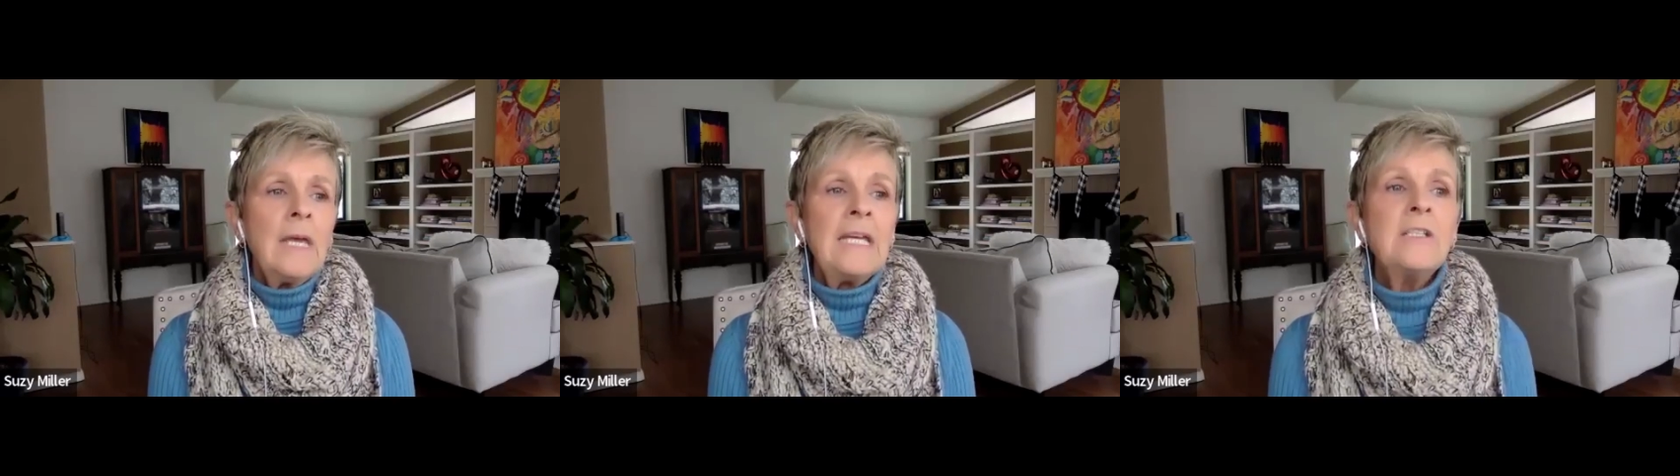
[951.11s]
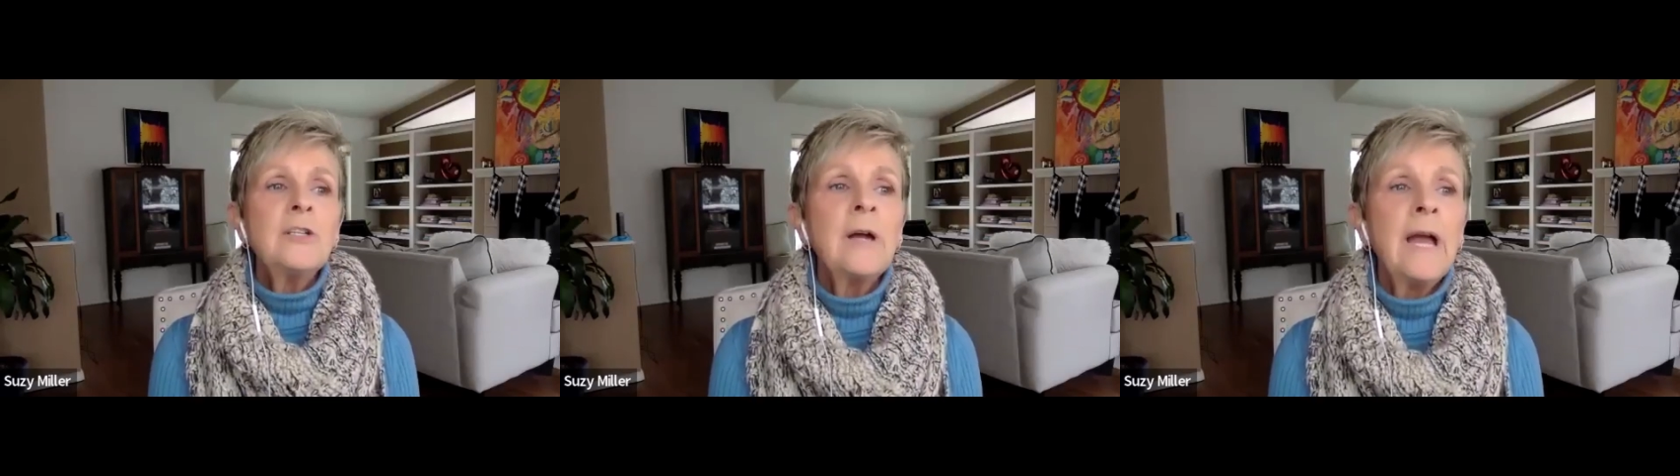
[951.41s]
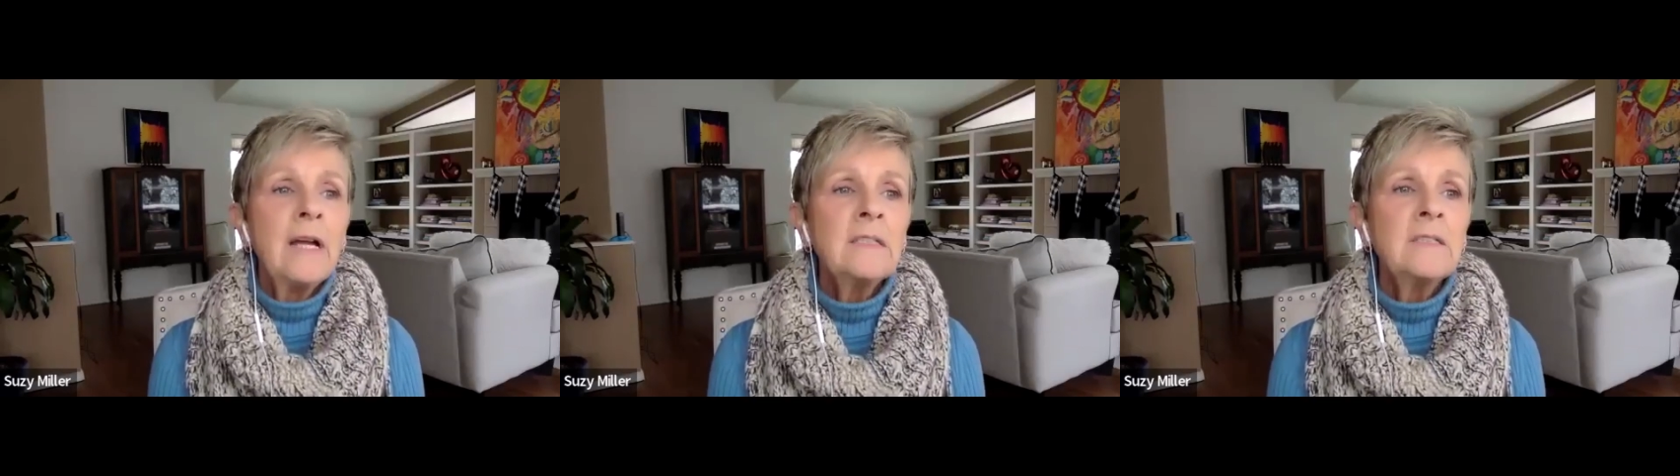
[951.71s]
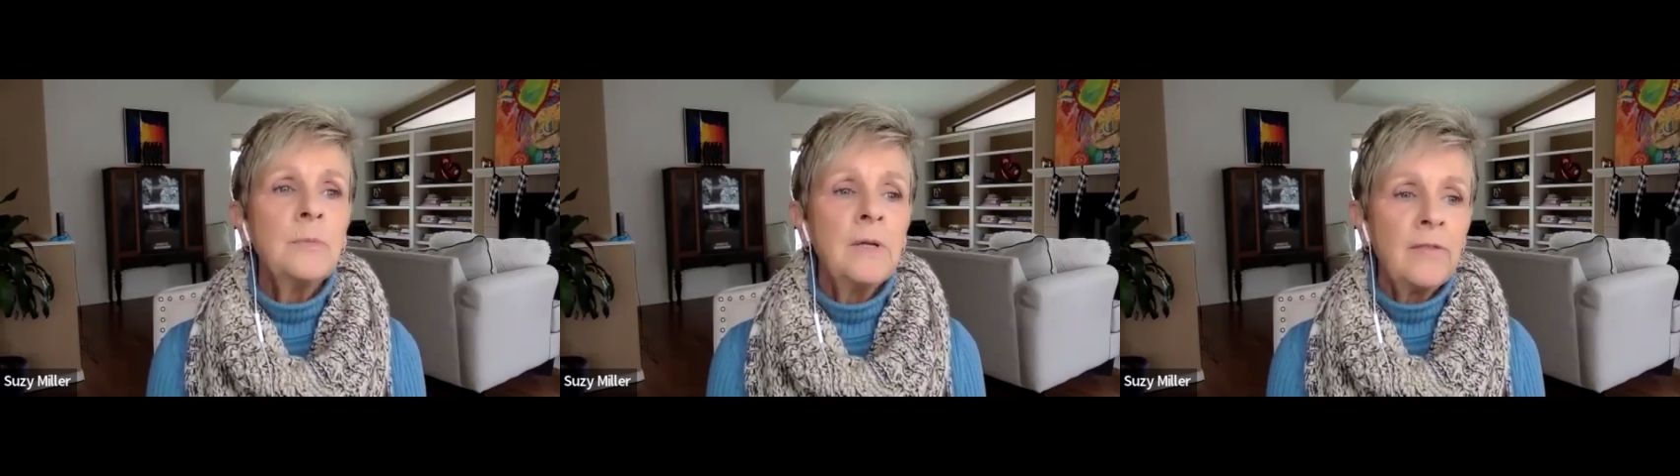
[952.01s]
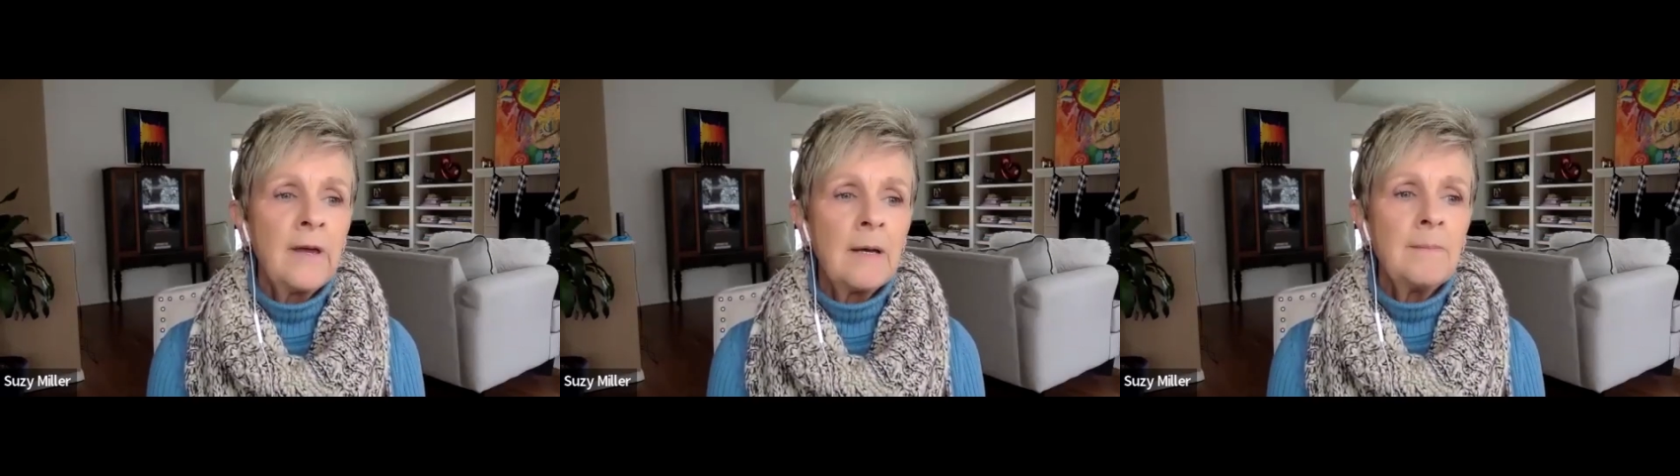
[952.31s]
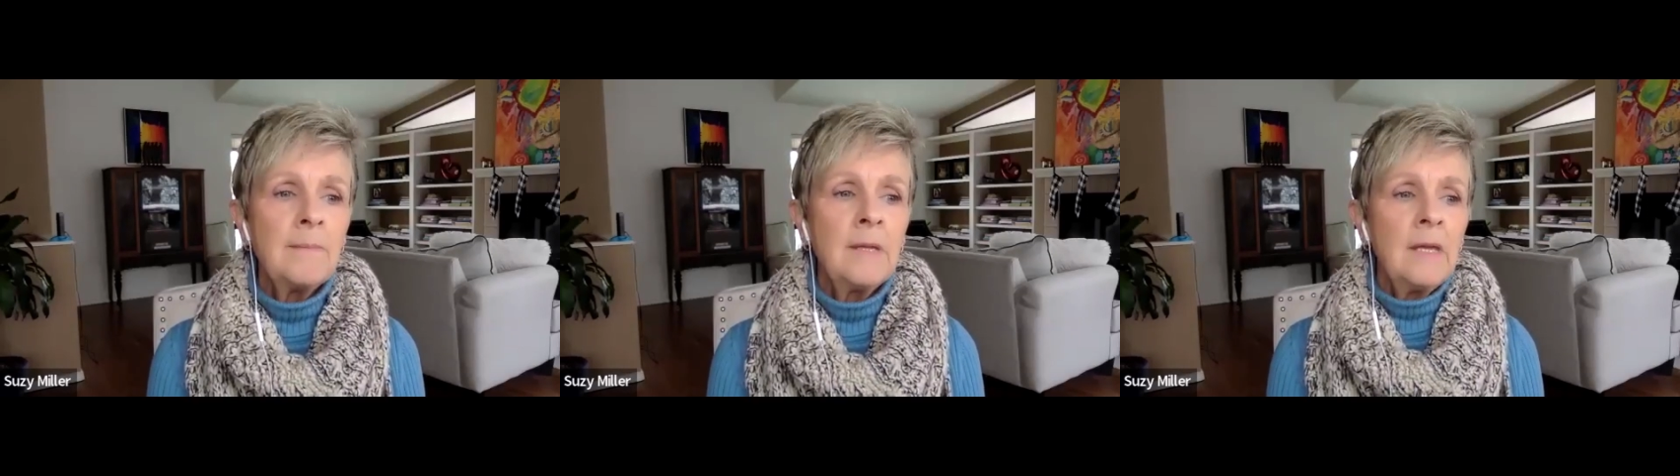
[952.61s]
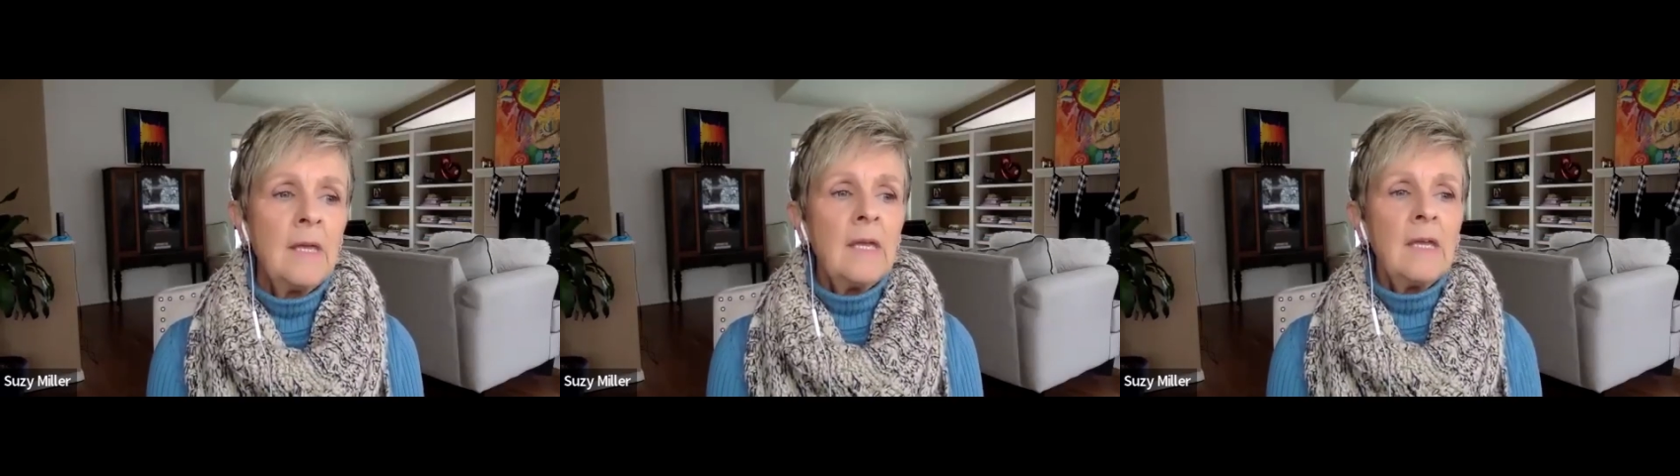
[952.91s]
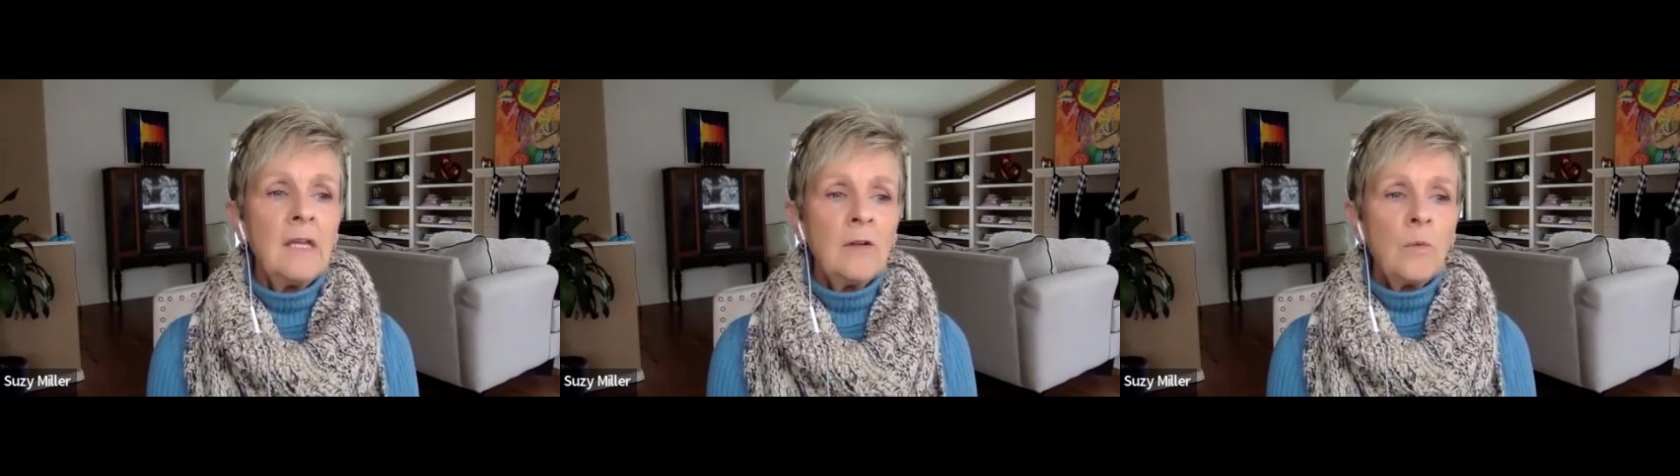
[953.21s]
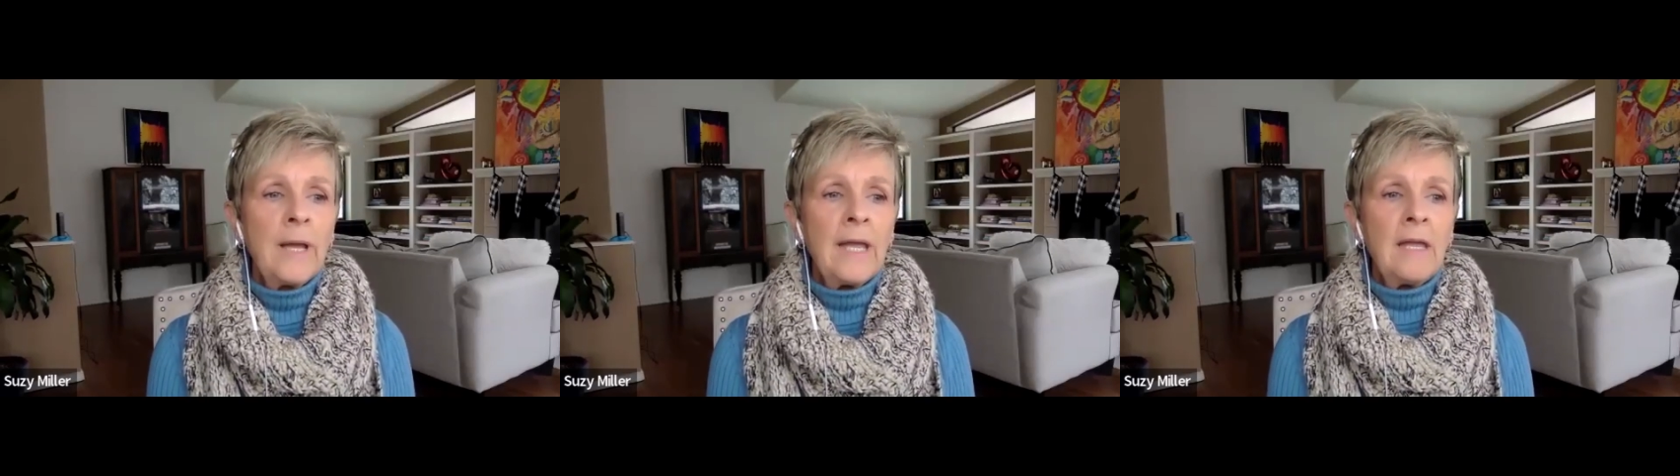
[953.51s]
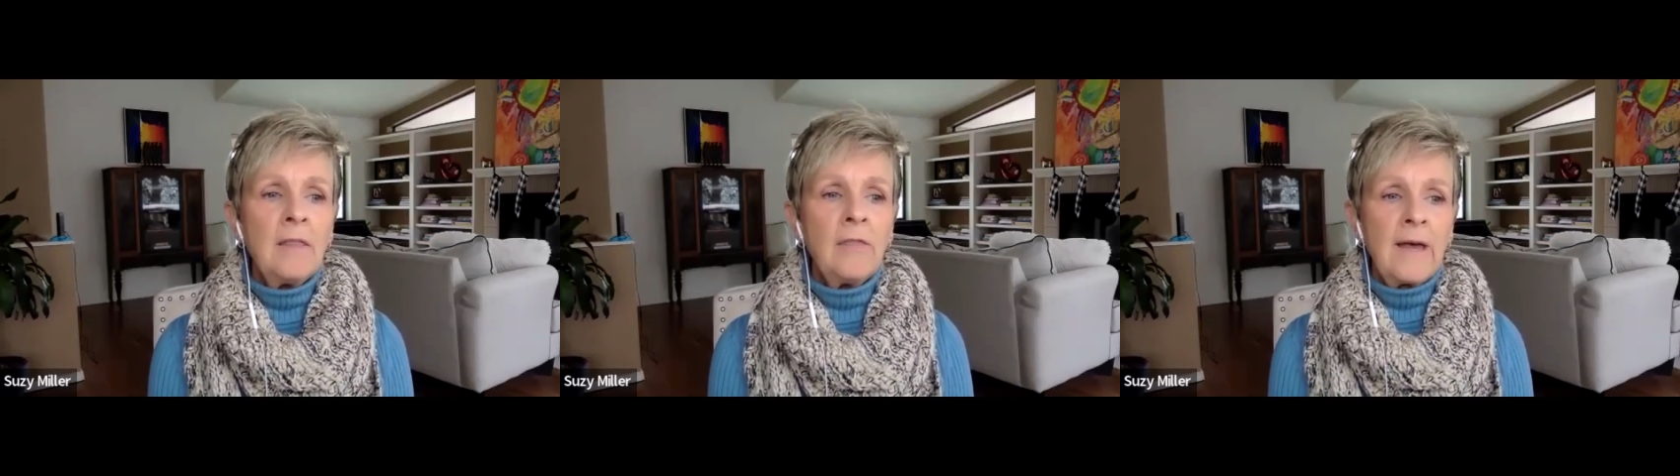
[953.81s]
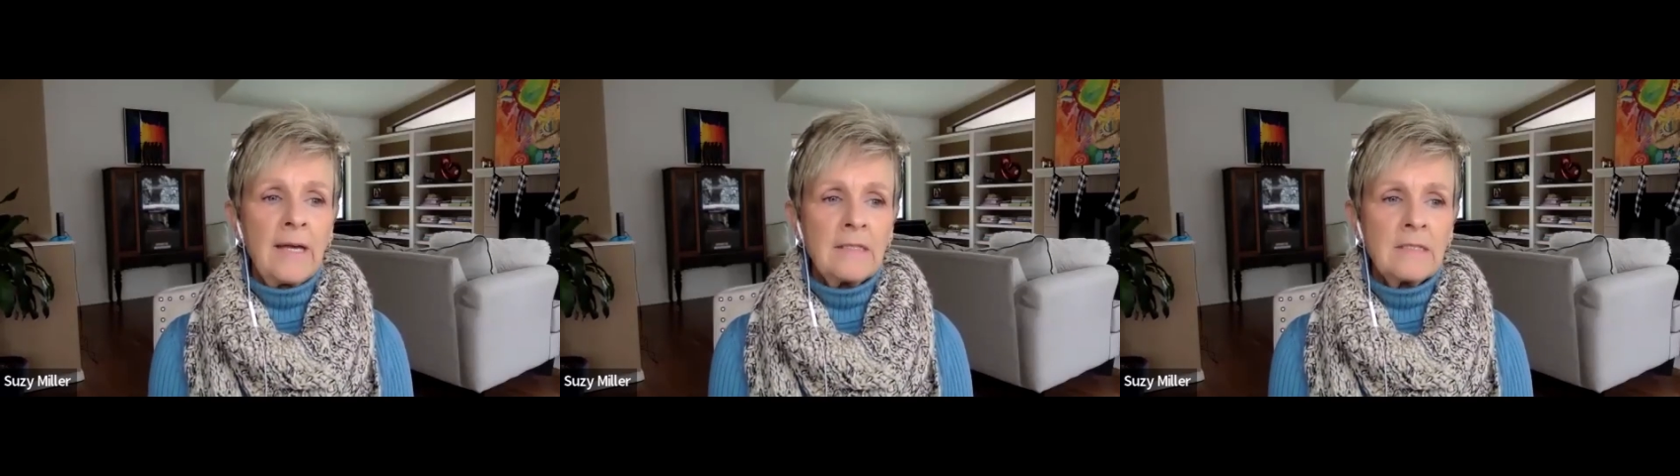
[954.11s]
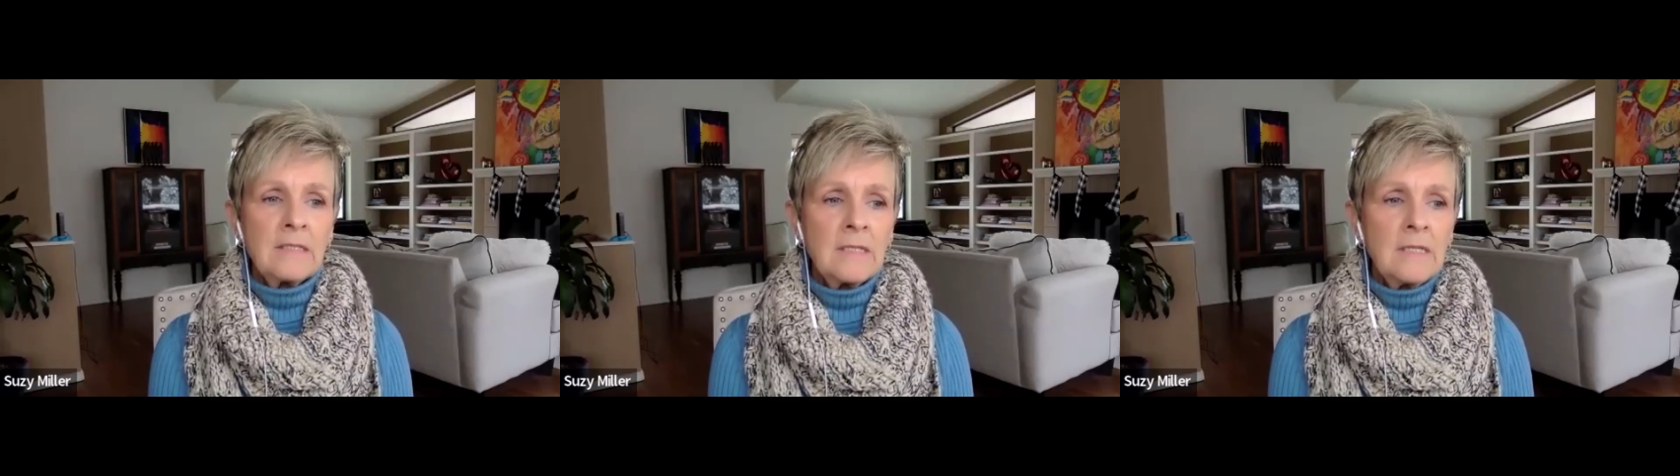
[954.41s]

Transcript: interact with them in a way that